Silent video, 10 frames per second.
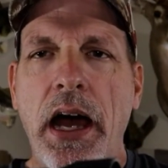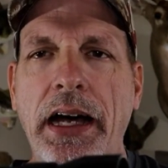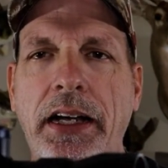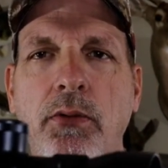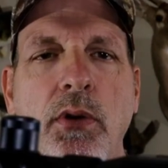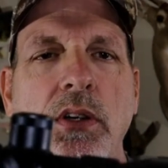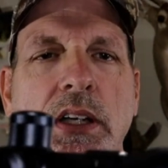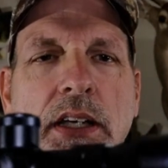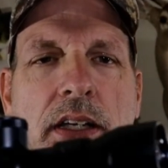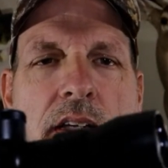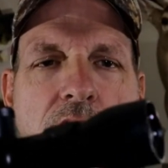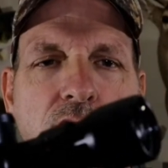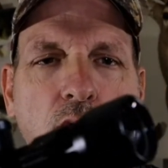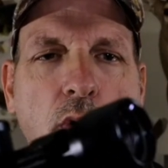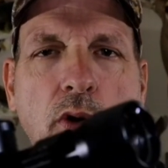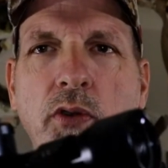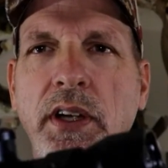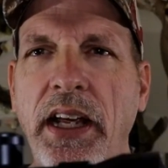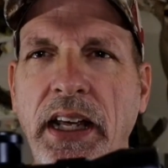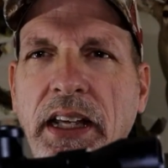I can really hit a squirrel in
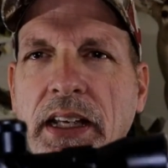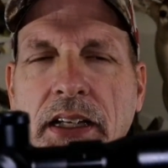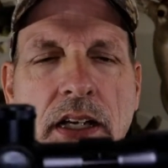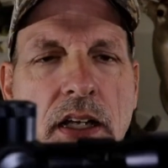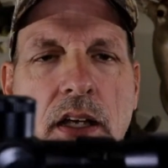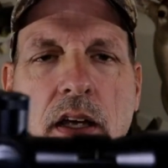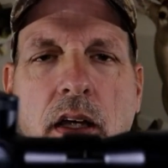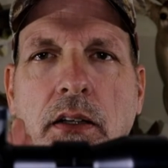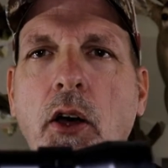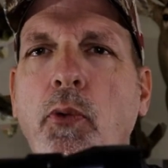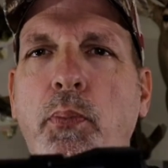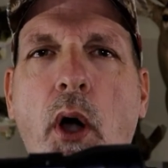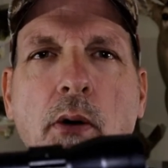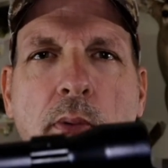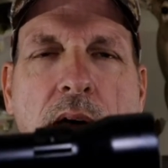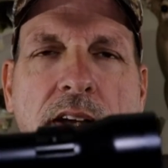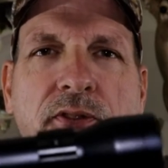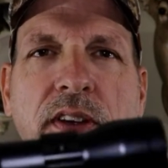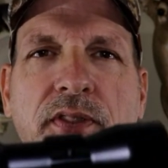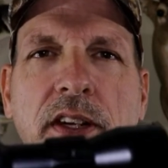the head, no problem, out to
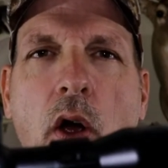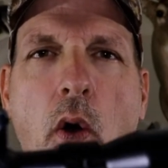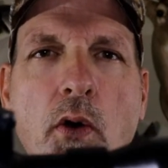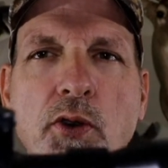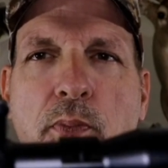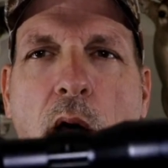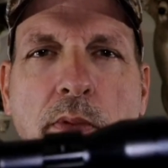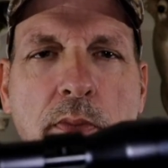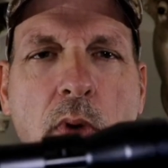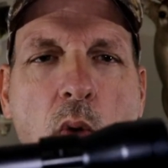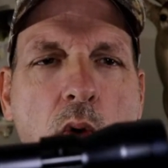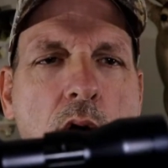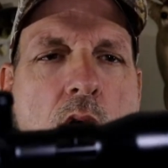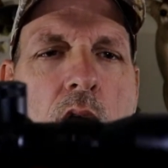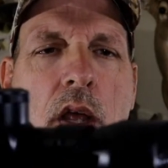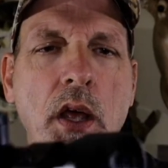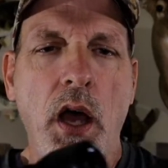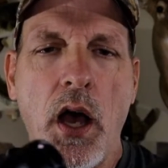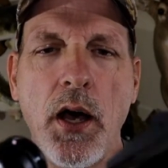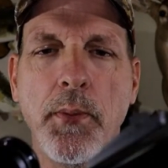50 yards, probably more.
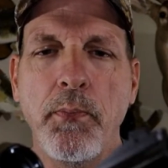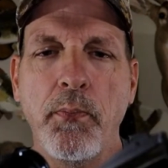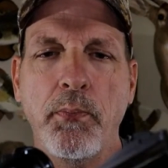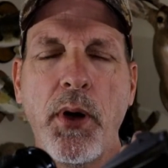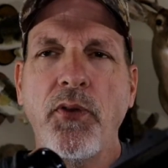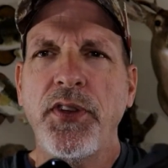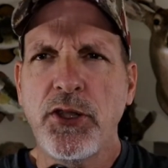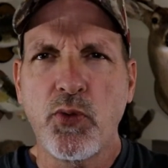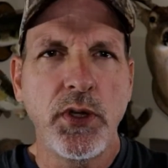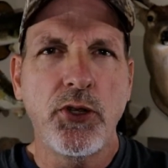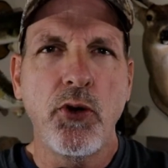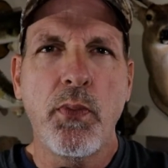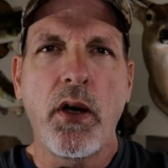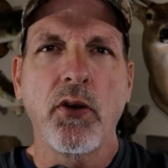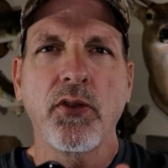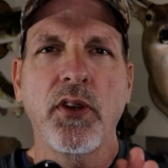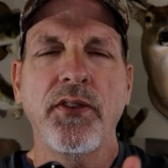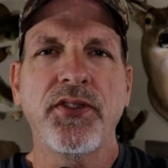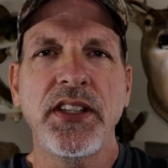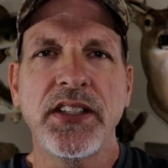Both these 22 barrels
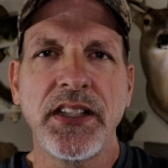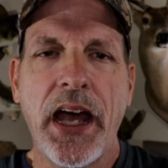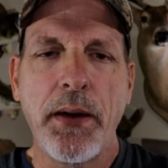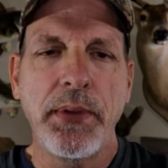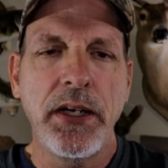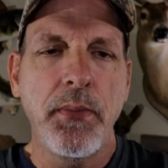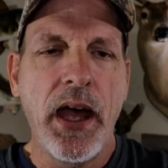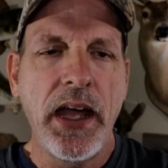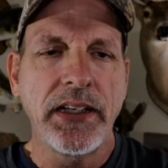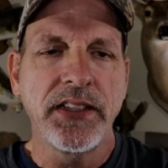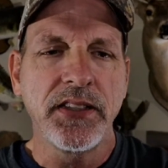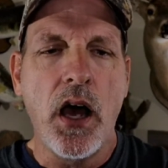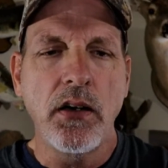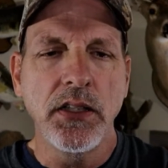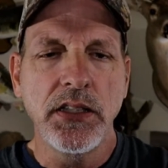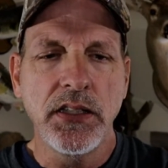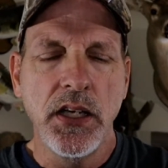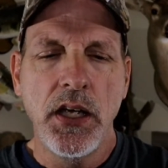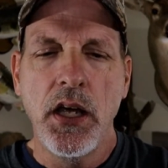love CCI mini mags, solids.